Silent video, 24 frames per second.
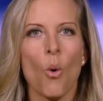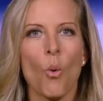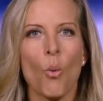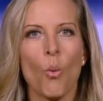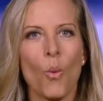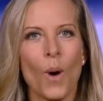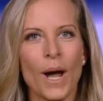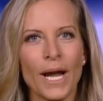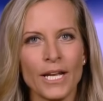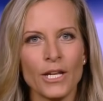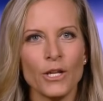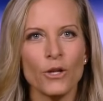
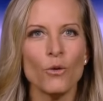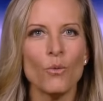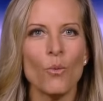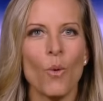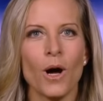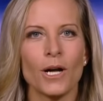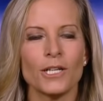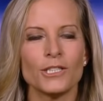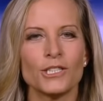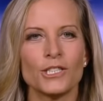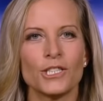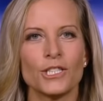when you
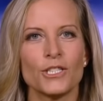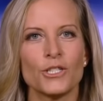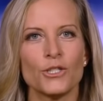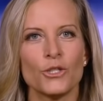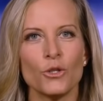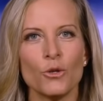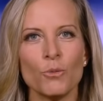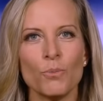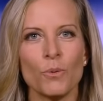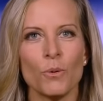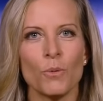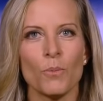watch the
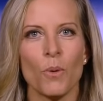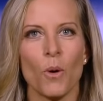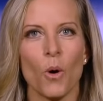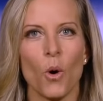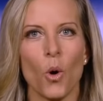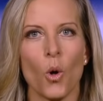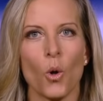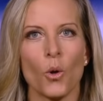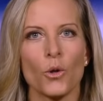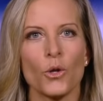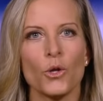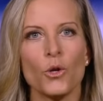Super Bowl,